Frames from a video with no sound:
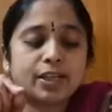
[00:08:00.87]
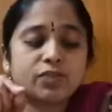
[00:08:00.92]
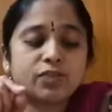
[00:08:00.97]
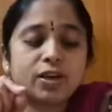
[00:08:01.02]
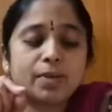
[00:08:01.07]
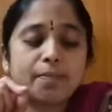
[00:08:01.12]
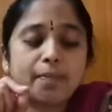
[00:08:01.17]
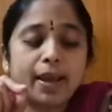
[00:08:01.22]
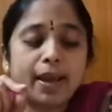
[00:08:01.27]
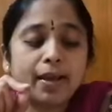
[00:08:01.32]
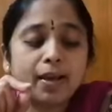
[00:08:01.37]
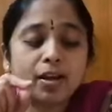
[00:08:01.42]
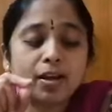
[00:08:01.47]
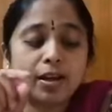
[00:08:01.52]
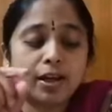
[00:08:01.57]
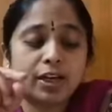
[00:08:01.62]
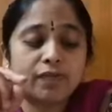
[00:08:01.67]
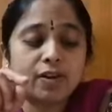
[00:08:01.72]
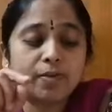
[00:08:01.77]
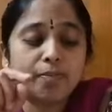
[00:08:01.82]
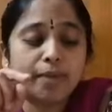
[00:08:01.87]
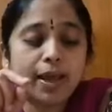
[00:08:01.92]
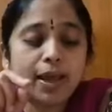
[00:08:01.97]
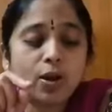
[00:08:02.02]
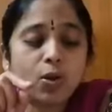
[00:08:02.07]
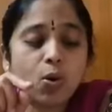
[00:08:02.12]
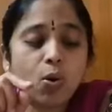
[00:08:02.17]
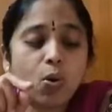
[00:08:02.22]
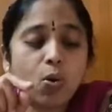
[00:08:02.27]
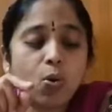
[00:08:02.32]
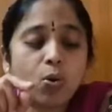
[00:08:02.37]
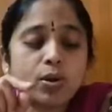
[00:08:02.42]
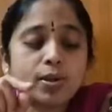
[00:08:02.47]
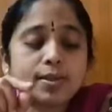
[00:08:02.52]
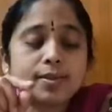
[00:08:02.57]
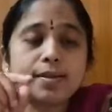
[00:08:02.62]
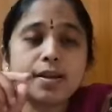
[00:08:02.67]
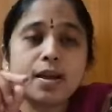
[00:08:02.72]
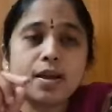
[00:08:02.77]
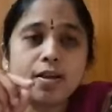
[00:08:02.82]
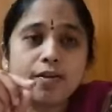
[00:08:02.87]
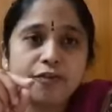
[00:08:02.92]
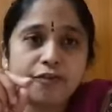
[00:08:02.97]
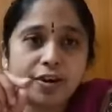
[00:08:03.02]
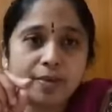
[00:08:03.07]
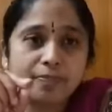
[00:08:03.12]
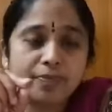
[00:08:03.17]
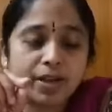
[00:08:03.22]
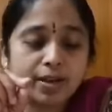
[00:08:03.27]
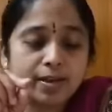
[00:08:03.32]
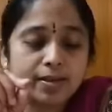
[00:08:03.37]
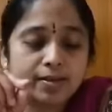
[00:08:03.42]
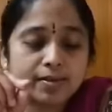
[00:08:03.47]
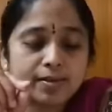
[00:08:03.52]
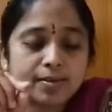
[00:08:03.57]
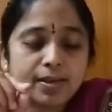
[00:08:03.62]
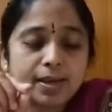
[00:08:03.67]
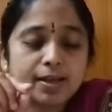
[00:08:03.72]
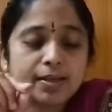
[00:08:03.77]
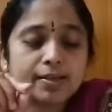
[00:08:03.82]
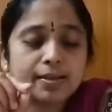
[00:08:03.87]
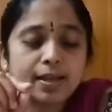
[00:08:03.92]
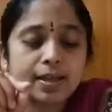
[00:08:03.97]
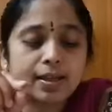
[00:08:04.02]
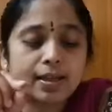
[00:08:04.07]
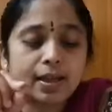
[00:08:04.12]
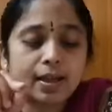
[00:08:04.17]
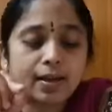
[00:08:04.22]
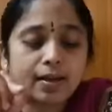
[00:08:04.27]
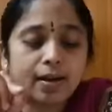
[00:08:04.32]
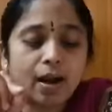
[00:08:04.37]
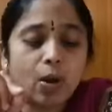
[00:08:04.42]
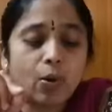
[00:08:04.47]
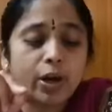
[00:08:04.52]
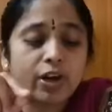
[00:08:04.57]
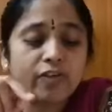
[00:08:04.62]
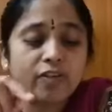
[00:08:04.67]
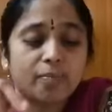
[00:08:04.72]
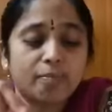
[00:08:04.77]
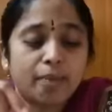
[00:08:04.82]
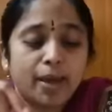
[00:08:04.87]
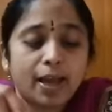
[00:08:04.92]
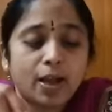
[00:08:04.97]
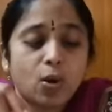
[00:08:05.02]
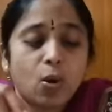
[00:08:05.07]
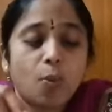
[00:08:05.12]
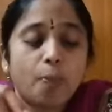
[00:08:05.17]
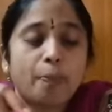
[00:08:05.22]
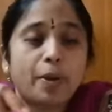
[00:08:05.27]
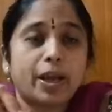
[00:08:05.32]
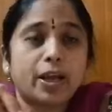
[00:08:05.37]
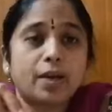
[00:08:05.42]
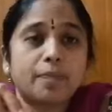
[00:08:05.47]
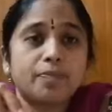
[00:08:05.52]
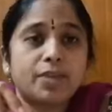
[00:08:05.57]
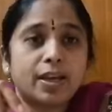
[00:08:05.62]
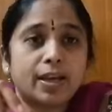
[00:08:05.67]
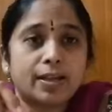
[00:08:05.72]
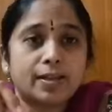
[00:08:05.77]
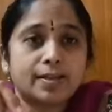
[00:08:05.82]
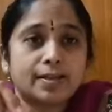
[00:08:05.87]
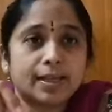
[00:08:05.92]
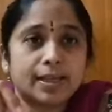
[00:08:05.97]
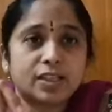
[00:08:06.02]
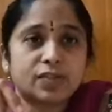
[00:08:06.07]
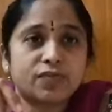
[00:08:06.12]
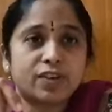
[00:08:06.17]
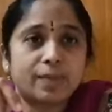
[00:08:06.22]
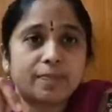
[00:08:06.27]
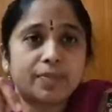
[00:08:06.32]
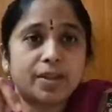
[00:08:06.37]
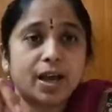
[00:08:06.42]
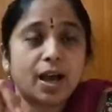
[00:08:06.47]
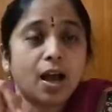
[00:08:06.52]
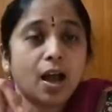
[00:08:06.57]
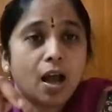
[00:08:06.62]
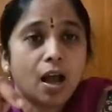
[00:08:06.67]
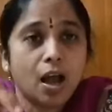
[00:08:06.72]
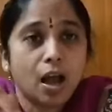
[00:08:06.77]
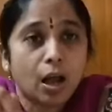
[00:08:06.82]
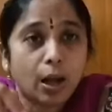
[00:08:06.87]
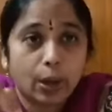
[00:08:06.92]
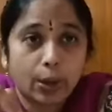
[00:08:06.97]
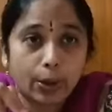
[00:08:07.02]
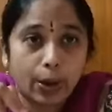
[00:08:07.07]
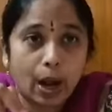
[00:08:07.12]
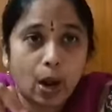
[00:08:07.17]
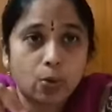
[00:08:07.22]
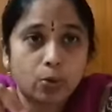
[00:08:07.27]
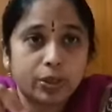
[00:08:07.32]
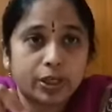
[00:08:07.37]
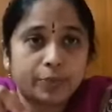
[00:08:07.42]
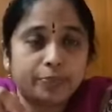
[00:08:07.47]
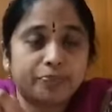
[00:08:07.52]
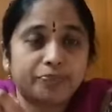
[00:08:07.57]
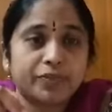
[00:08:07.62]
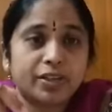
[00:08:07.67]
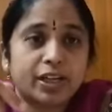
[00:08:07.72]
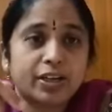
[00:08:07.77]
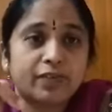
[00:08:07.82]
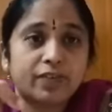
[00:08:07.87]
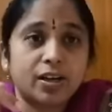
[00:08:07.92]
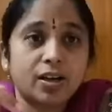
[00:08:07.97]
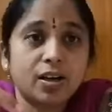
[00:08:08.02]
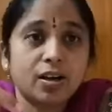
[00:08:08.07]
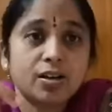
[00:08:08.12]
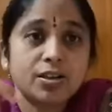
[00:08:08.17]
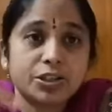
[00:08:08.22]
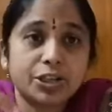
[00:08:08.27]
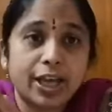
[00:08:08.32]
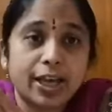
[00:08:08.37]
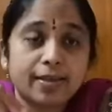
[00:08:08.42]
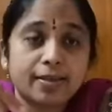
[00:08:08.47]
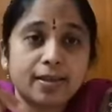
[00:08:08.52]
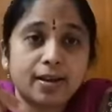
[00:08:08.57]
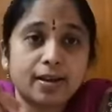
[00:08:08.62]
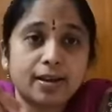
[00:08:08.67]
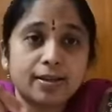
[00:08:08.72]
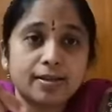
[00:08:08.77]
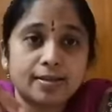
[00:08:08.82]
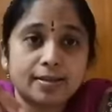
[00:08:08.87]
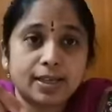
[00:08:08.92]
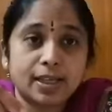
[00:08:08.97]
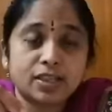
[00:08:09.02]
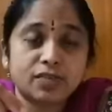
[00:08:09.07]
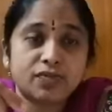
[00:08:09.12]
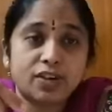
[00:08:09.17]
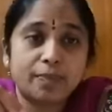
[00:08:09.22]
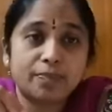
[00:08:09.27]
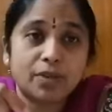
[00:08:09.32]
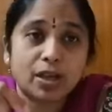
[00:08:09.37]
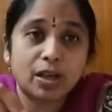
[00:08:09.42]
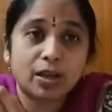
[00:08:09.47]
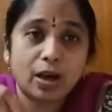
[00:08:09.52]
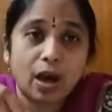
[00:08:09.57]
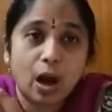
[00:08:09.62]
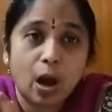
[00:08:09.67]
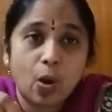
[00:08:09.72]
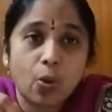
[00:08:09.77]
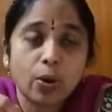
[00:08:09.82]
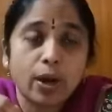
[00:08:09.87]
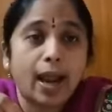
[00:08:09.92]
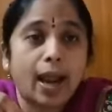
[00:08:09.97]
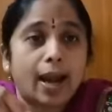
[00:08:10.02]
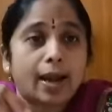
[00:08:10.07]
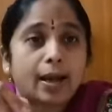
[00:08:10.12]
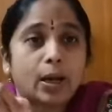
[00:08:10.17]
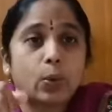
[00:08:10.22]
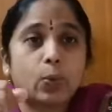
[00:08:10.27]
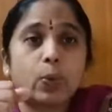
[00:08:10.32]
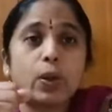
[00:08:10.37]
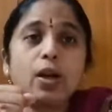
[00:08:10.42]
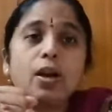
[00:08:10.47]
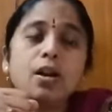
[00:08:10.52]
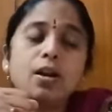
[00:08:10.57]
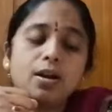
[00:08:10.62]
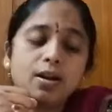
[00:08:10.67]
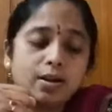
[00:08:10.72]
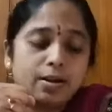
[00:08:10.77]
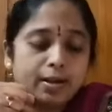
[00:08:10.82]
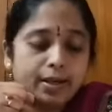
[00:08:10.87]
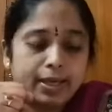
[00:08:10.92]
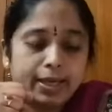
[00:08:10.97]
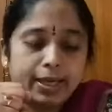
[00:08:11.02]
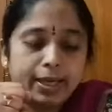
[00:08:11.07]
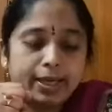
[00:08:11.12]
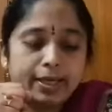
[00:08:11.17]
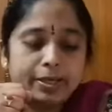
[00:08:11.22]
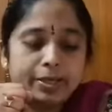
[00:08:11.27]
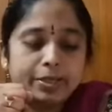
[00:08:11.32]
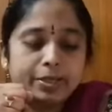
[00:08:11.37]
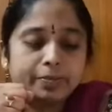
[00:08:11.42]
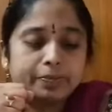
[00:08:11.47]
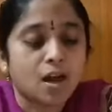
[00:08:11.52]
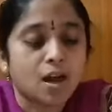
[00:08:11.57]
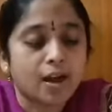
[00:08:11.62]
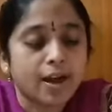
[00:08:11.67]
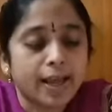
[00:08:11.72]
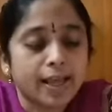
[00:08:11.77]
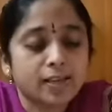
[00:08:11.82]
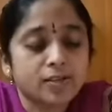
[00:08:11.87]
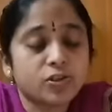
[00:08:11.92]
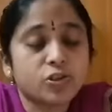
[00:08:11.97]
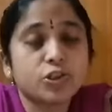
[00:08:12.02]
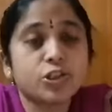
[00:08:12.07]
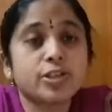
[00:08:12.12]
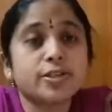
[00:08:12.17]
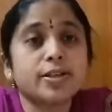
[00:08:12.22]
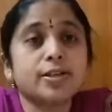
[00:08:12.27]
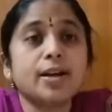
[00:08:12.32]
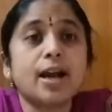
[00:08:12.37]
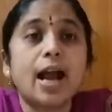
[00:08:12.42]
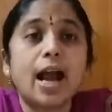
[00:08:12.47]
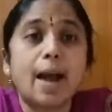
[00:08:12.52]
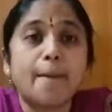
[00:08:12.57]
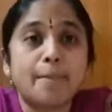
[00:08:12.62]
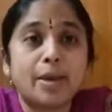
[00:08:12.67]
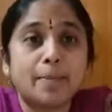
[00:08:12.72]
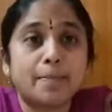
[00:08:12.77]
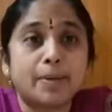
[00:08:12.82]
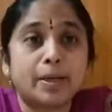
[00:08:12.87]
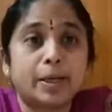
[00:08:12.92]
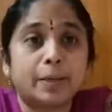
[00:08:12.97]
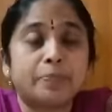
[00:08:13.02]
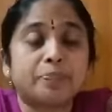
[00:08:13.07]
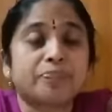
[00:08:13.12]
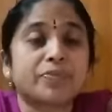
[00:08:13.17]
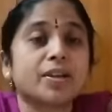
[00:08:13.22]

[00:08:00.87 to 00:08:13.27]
It will make holes from the insects in the ground. It will pick up the insects from the ground. It will take the insects from the ground and it will eat. Next, children, hummingbird.